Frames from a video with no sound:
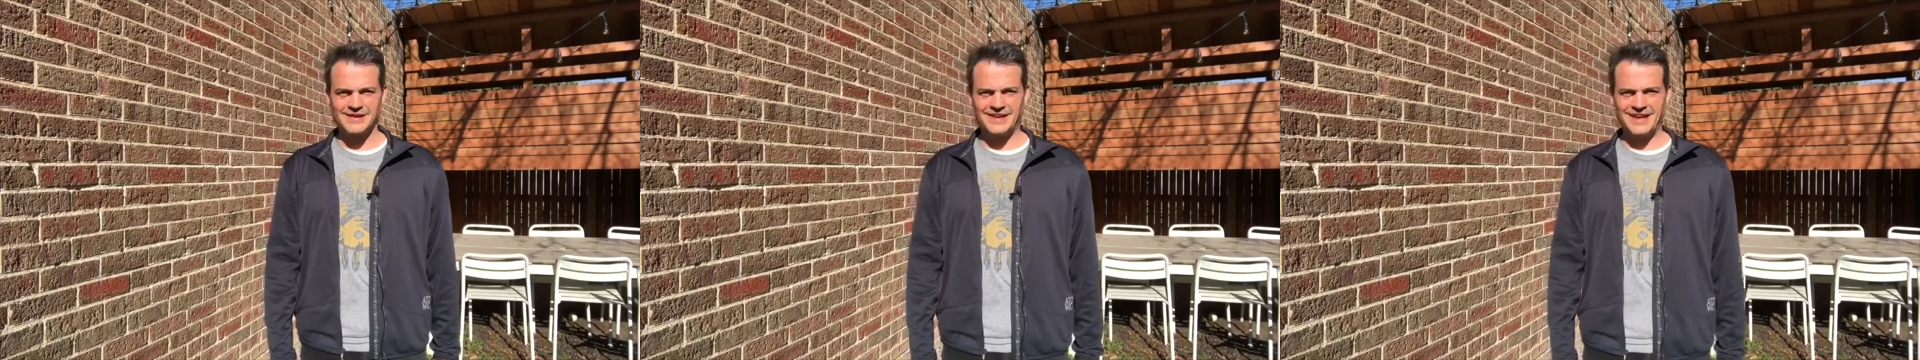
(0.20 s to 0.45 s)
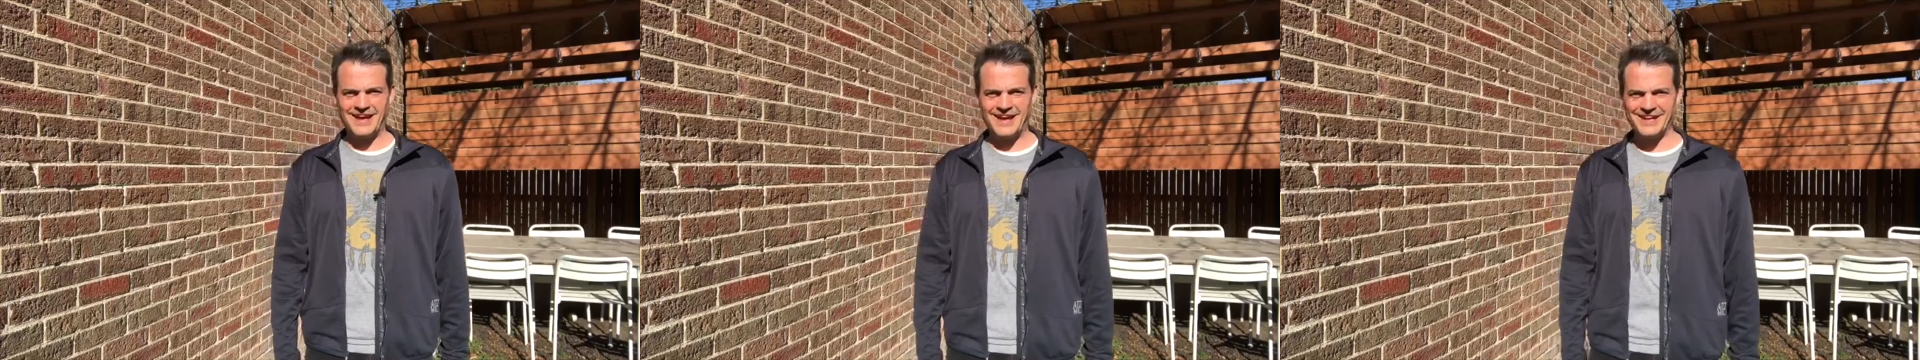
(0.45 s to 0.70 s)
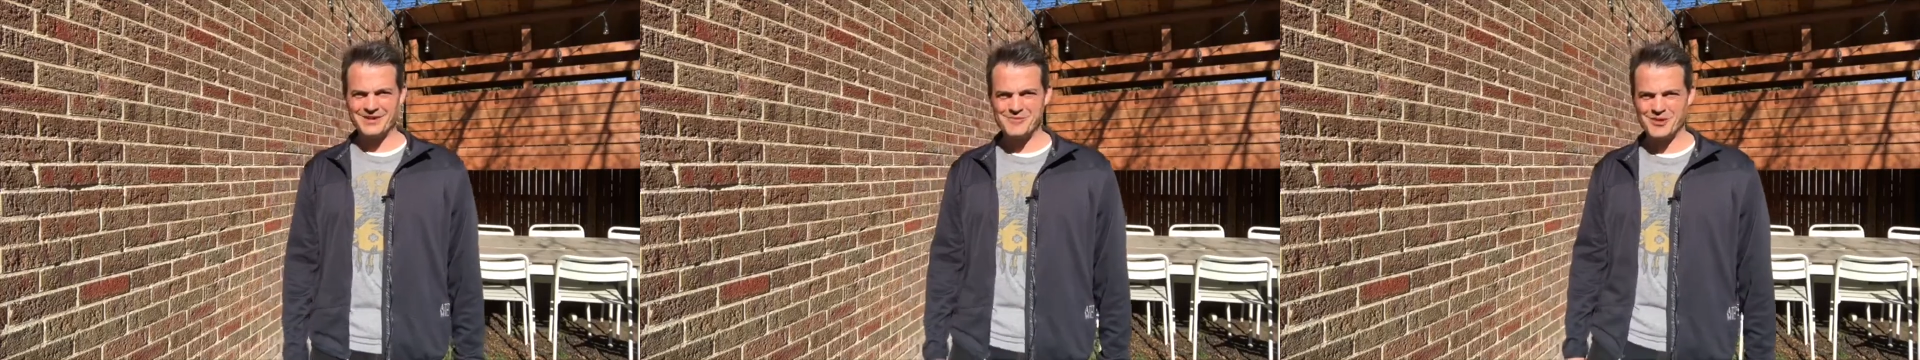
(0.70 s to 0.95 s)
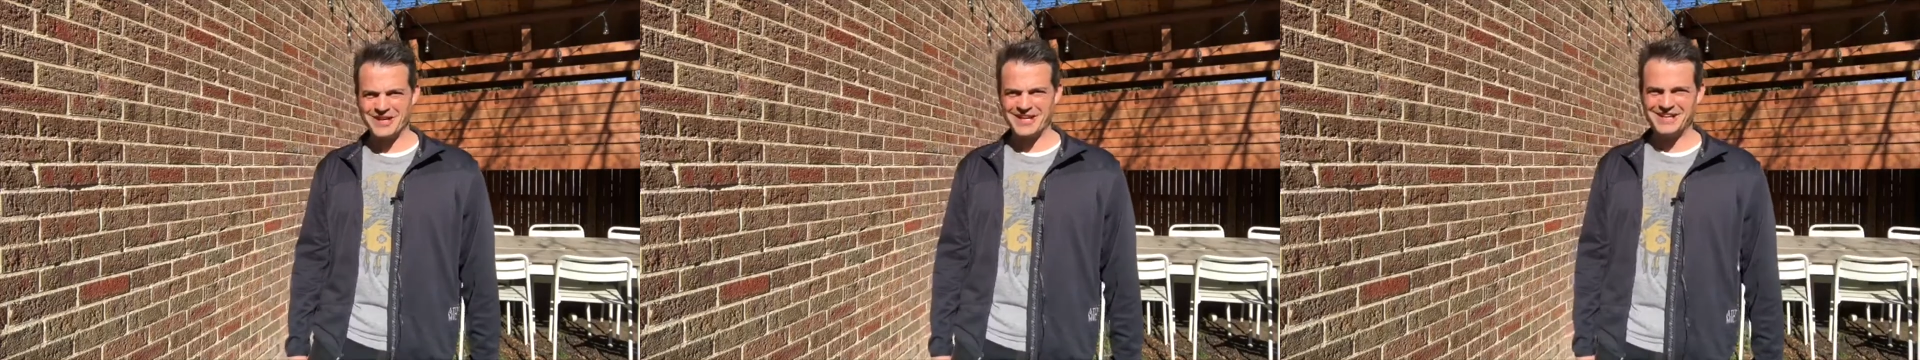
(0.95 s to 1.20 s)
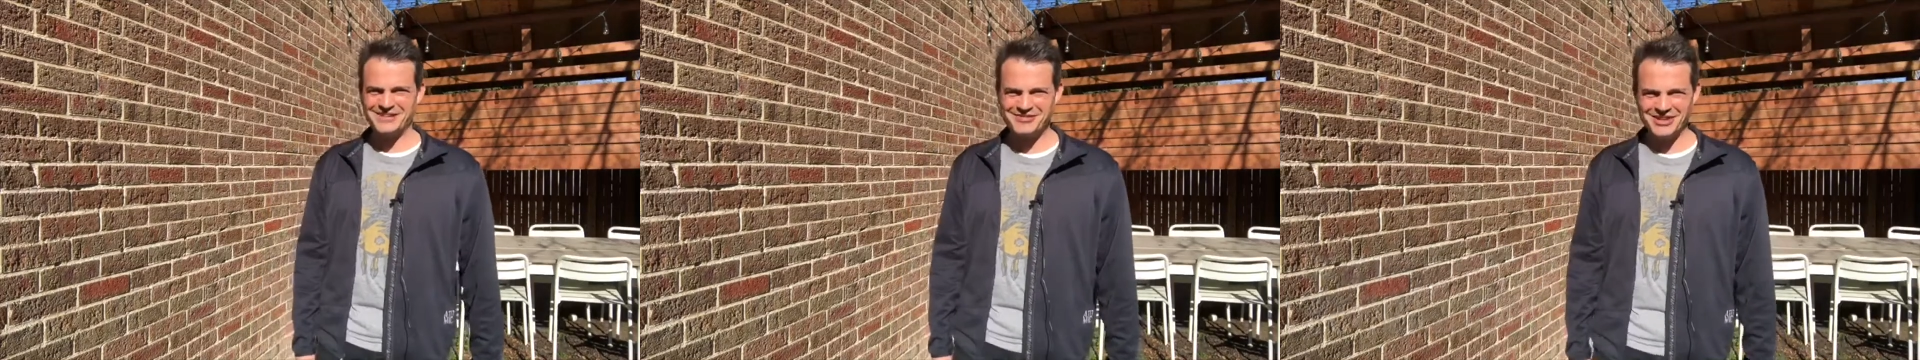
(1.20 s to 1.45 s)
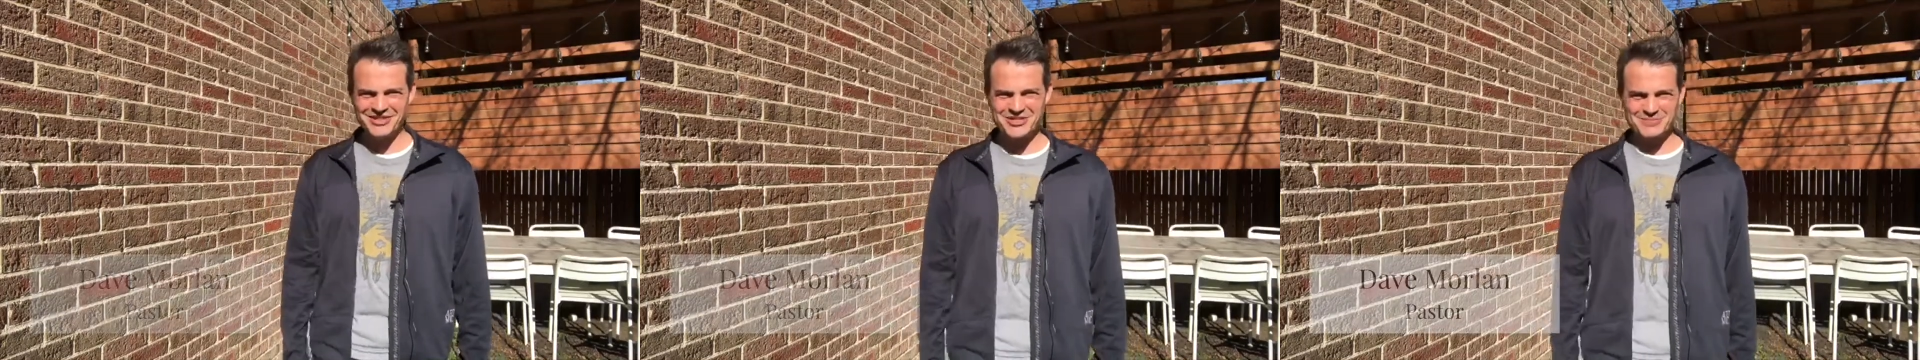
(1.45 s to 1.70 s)
Hey, good morning,
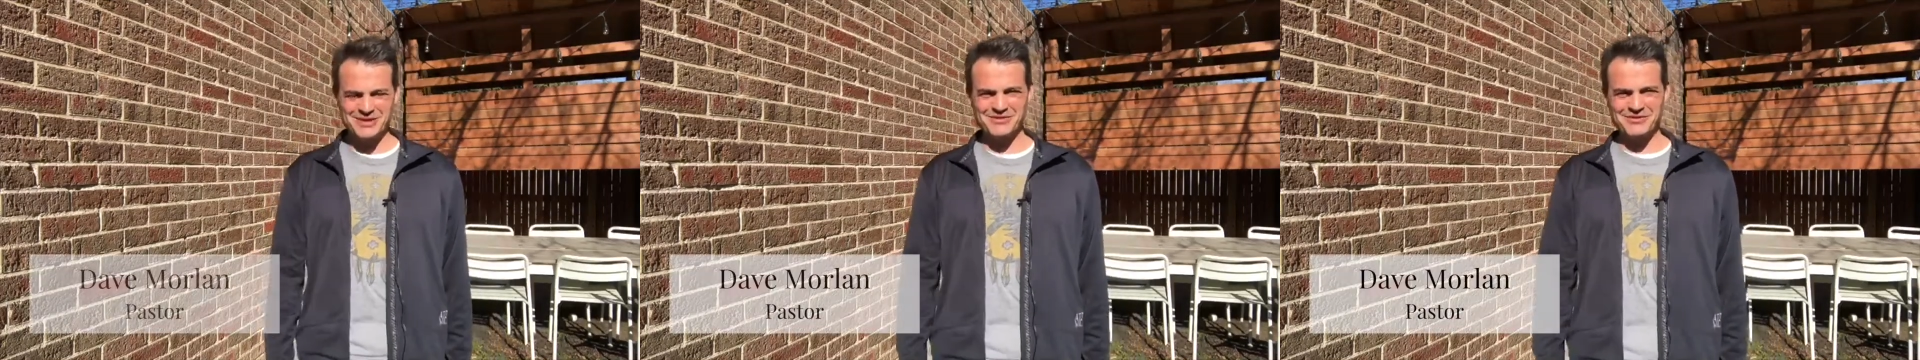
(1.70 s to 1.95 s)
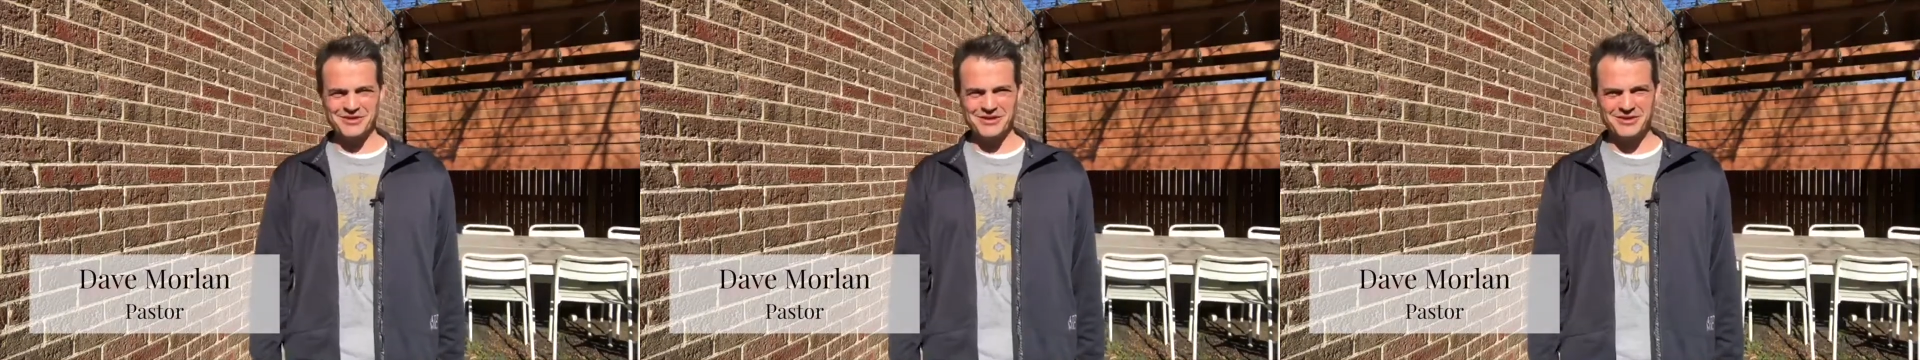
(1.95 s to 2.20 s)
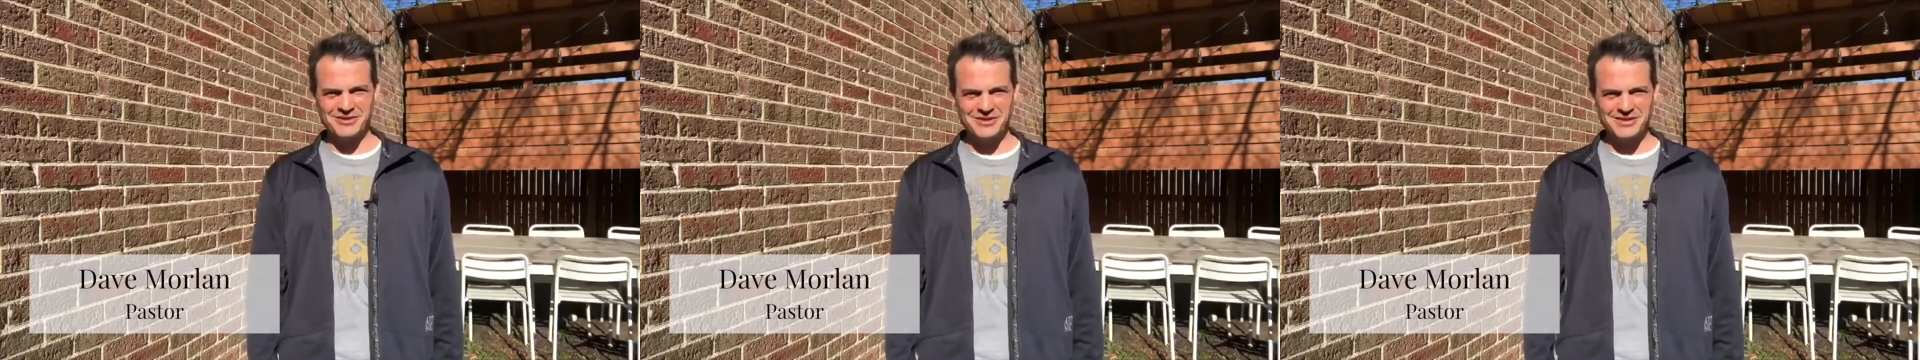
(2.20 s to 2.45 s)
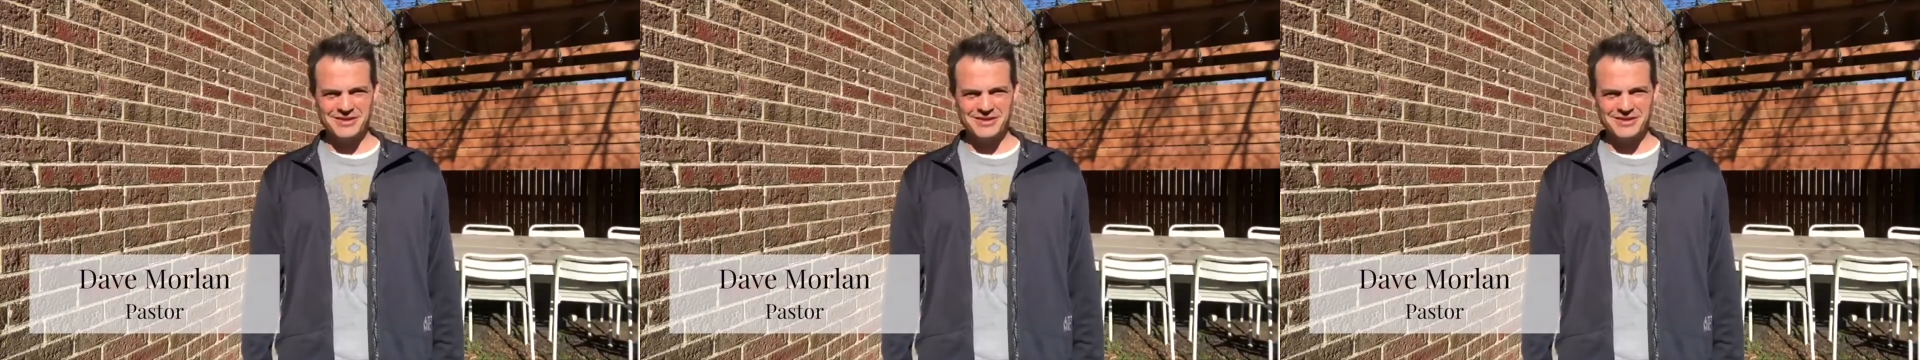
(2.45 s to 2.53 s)
Fellowship Denver.